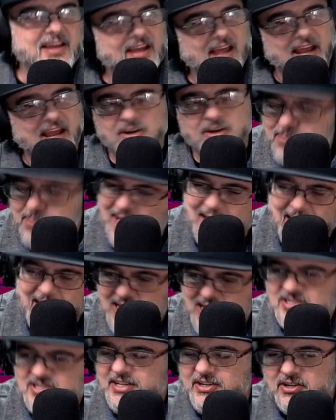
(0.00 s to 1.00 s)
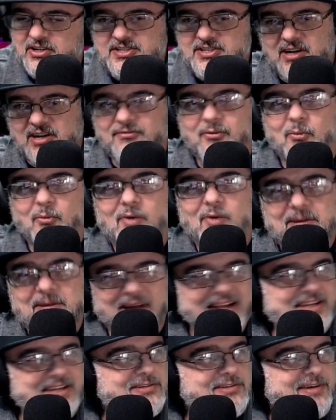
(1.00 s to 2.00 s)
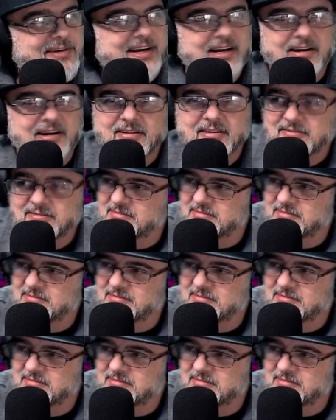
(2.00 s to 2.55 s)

And you're probably asking yourself, what am I doing here?